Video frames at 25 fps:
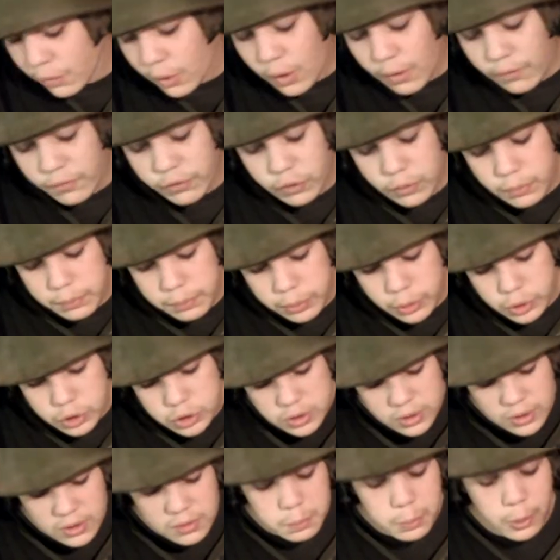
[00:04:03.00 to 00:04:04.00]
off, you
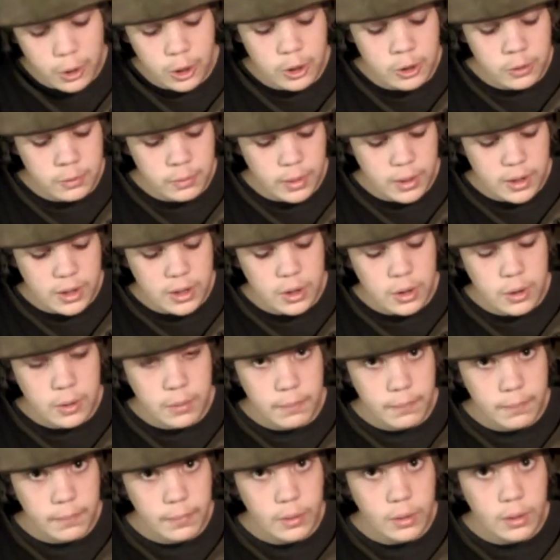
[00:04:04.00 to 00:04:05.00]
push this button right here,
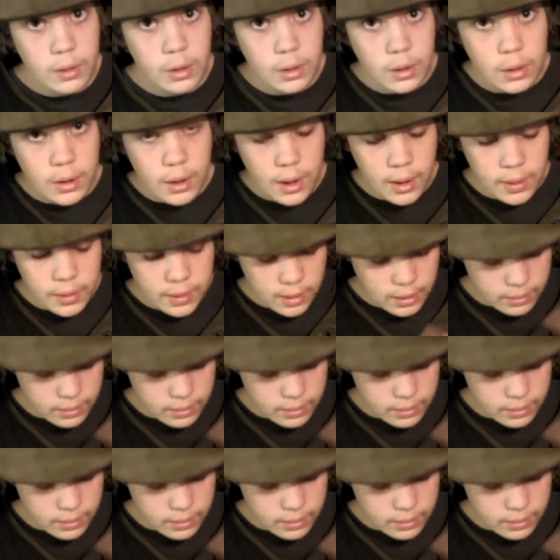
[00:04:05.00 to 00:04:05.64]
and